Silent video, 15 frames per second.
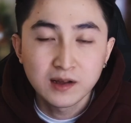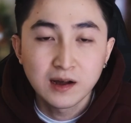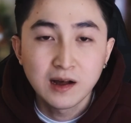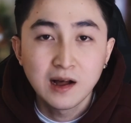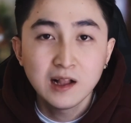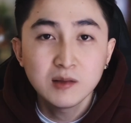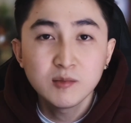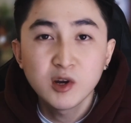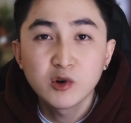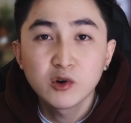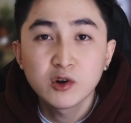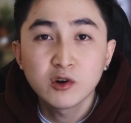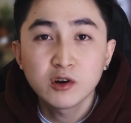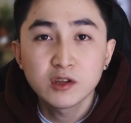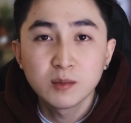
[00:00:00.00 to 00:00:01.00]
I'll be
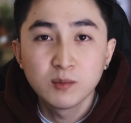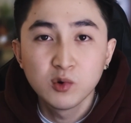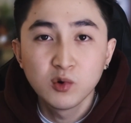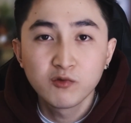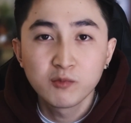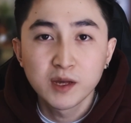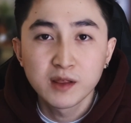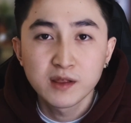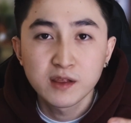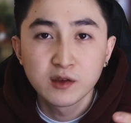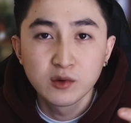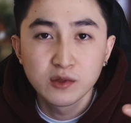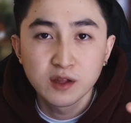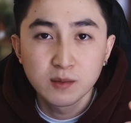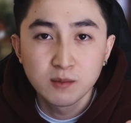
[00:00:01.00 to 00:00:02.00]
recording movements
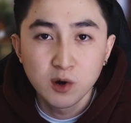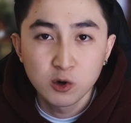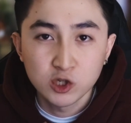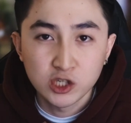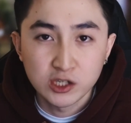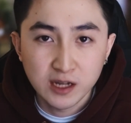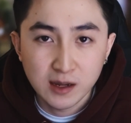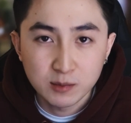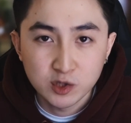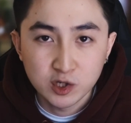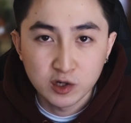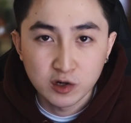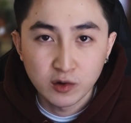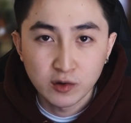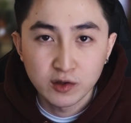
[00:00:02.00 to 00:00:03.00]
using motion capture
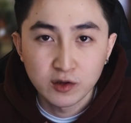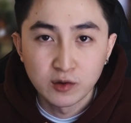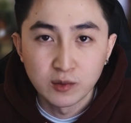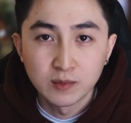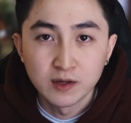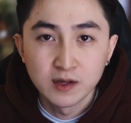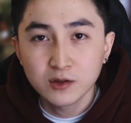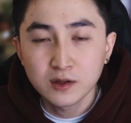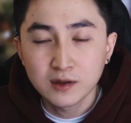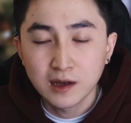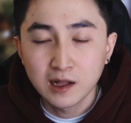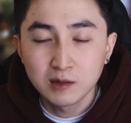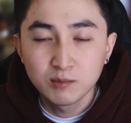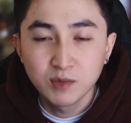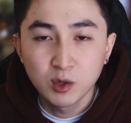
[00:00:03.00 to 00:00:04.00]
costume.
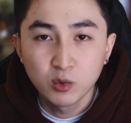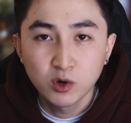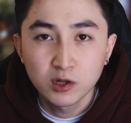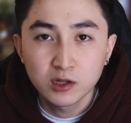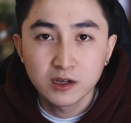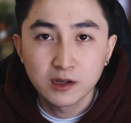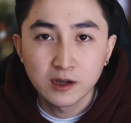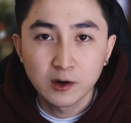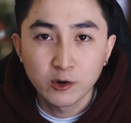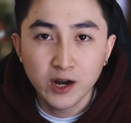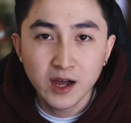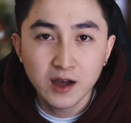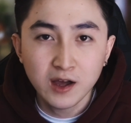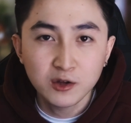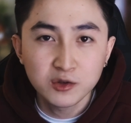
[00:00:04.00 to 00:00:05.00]
I'll be walking
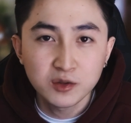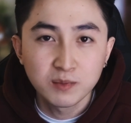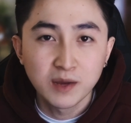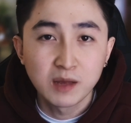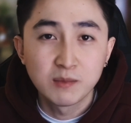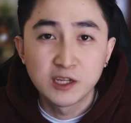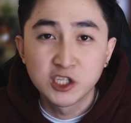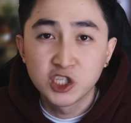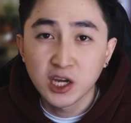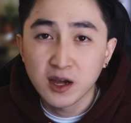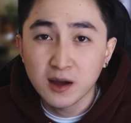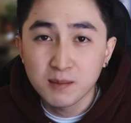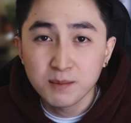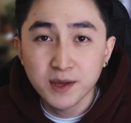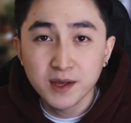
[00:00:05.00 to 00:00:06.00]
around, maybe
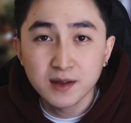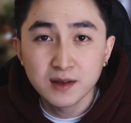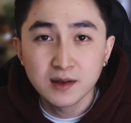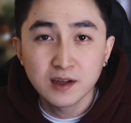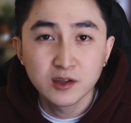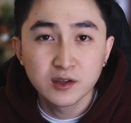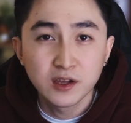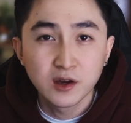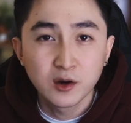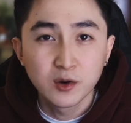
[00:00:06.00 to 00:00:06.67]
jumping, I don't know.